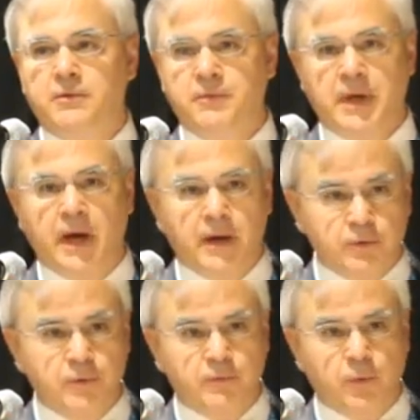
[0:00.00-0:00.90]
out of the
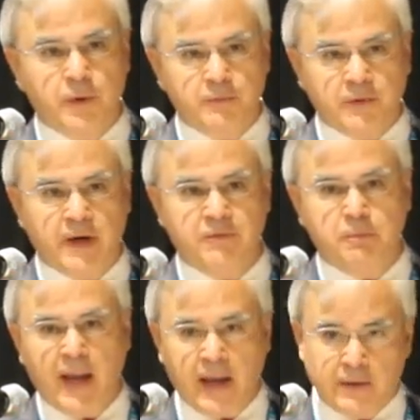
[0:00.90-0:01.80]

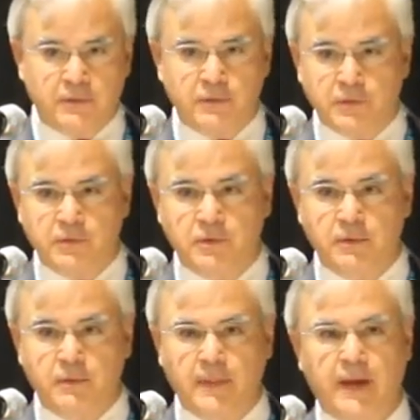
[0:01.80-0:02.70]
145 patents
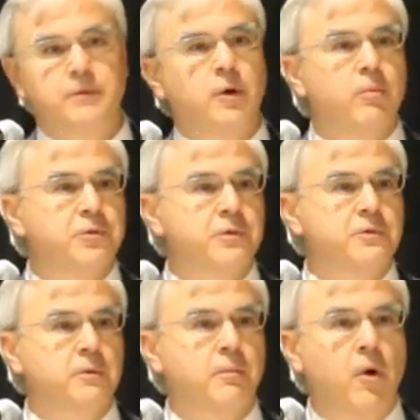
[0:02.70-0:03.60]
that Mobile
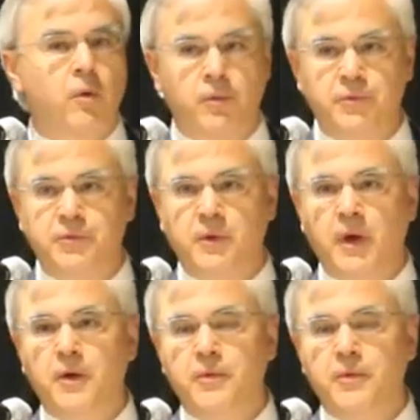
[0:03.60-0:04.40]
System holds,